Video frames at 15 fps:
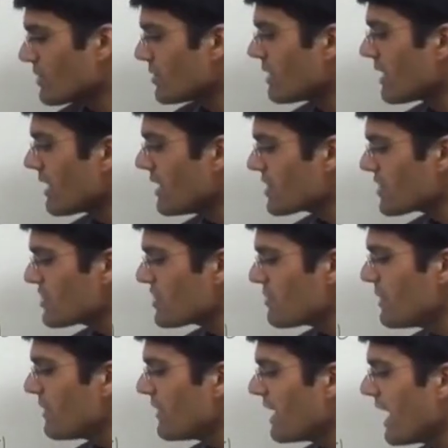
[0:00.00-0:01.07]
So the relationship
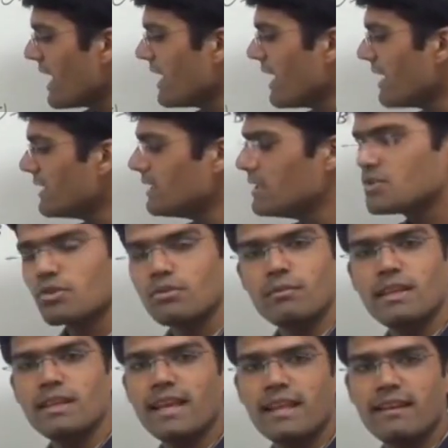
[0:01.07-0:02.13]
between L and E should
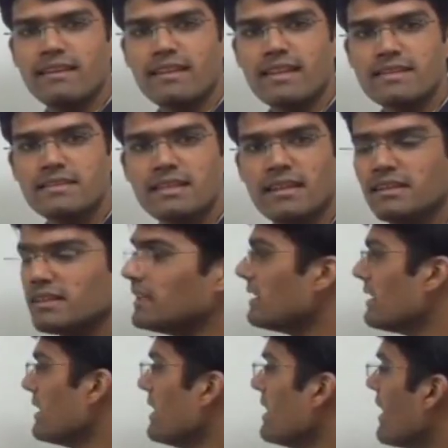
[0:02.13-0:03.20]
be L less than
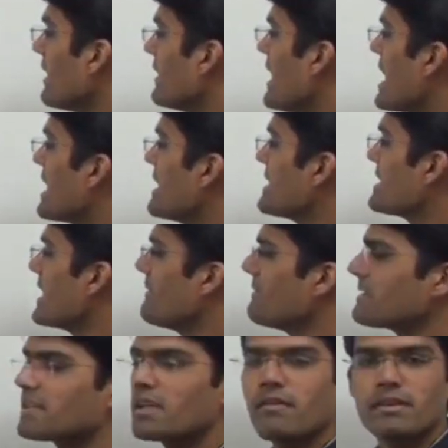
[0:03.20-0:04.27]
E, and that itself
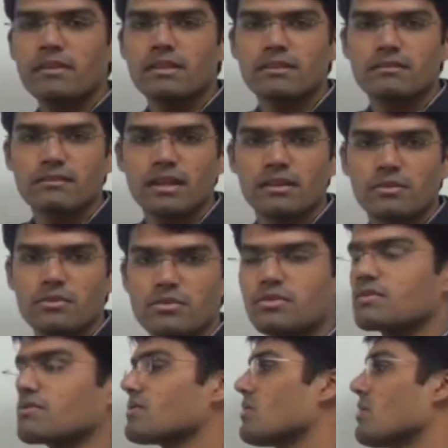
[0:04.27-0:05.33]
is given in the
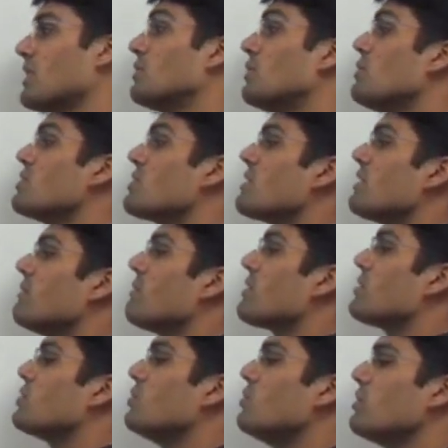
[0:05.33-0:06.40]
conclusion. So conclusion
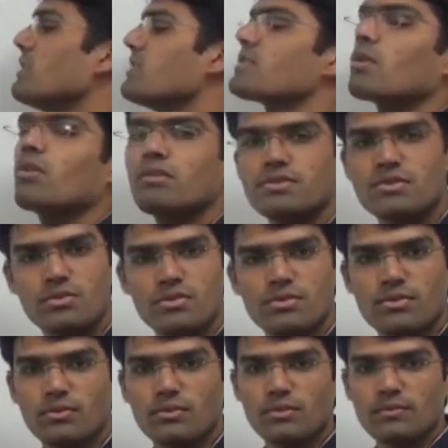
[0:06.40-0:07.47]
number 2 is also
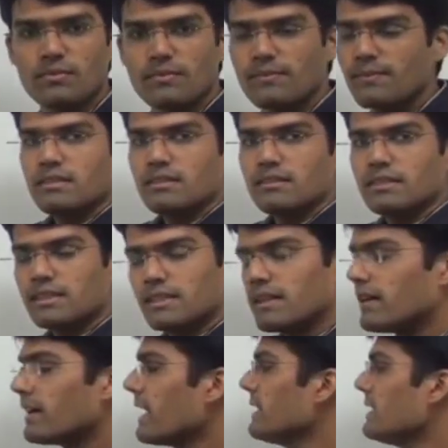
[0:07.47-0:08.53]
true. The
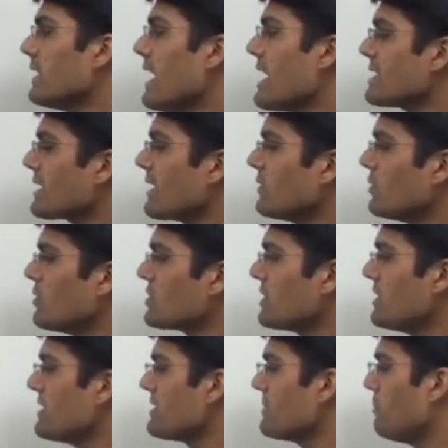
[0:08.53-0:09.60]
third and the last
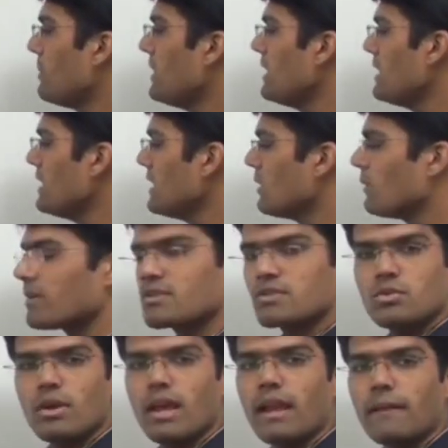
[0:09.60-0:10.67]
conclusion is B equals
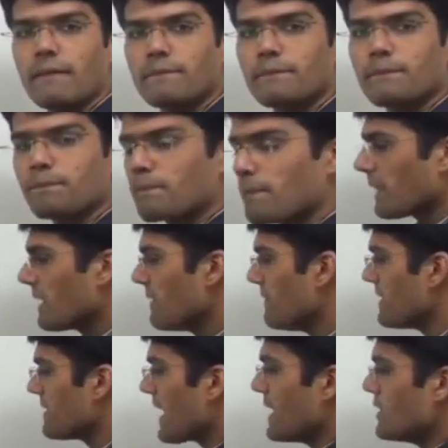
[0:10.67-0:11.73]
to L. If
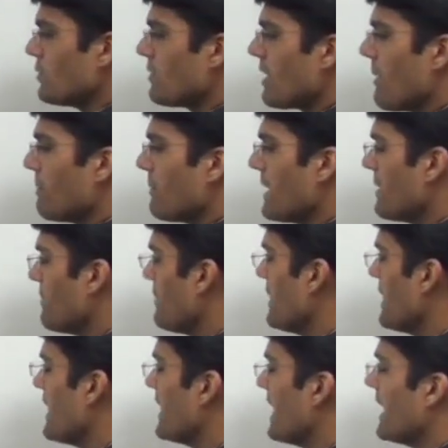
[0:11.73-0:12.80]
we try to compare
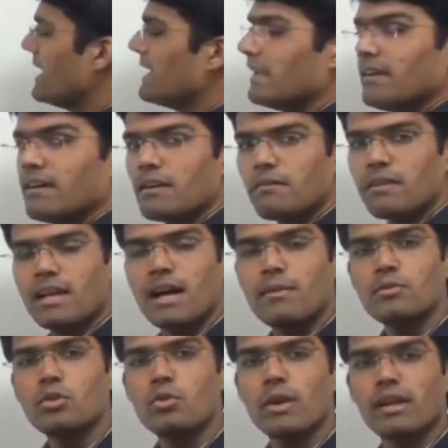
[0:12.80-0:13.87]
B and L here, we
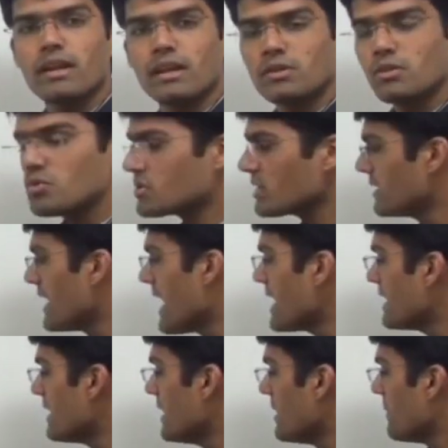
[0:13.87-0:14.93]
come to a conclusion
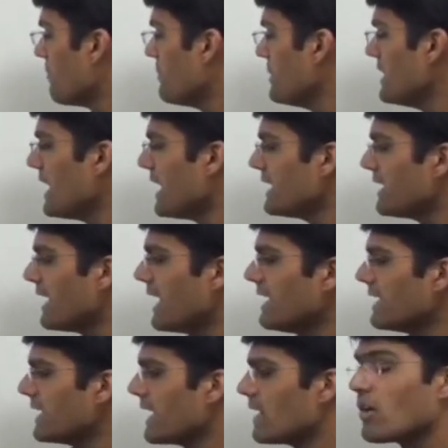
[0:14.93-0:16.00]
that B and
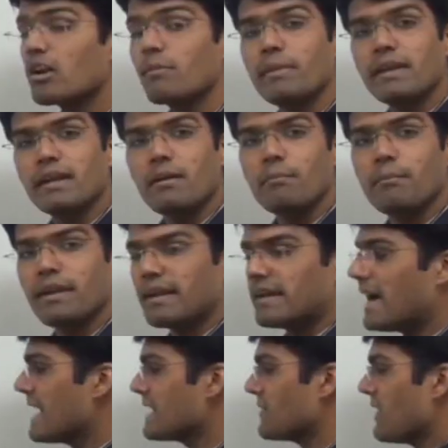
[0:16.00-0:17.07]
L cannot be compared
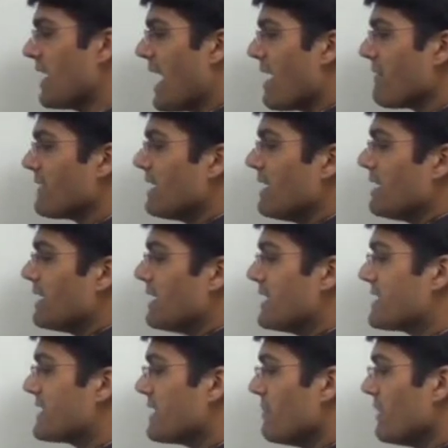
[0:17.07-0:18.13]
as we have
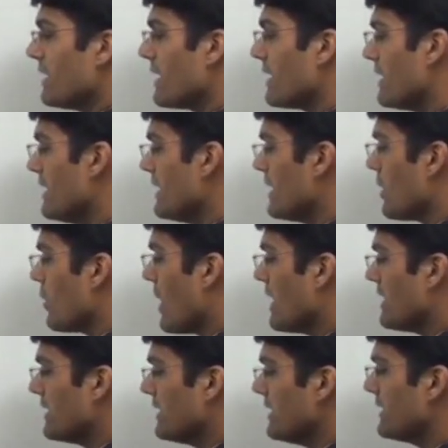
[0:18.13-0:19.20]
dissimilar
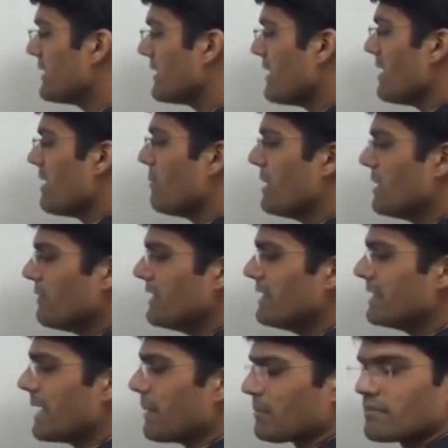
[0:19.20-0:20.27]
inequalities
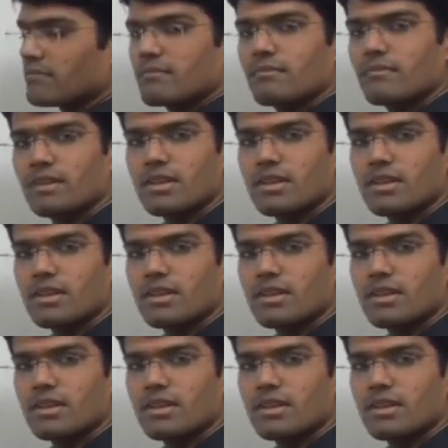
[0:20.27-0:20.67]
between them.